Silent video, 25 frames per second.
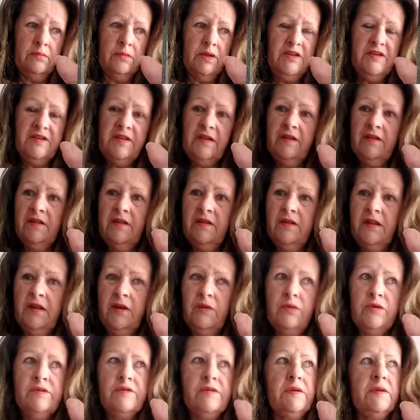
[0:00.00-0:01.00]
He said that
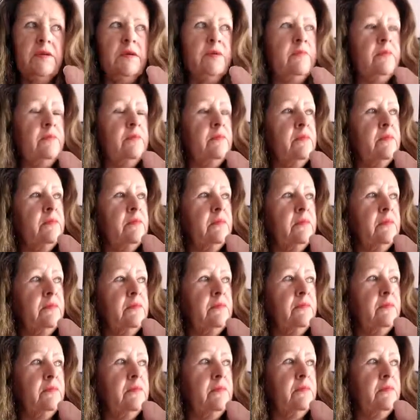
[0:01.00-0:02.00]
there was a
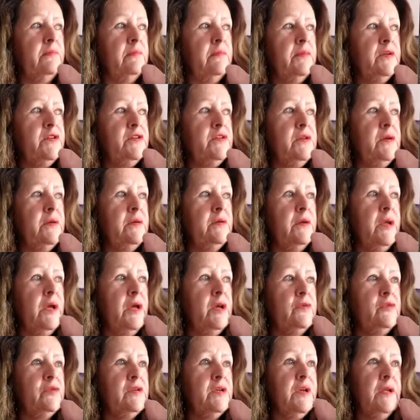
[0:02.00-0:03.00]
certain
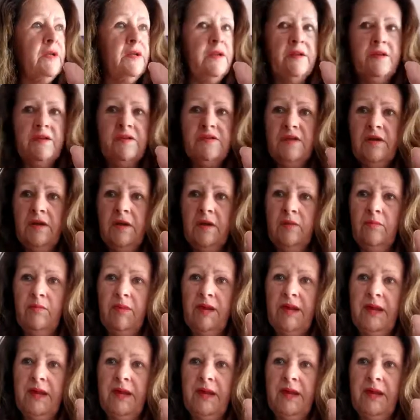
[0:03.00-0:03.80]
hotel in a certain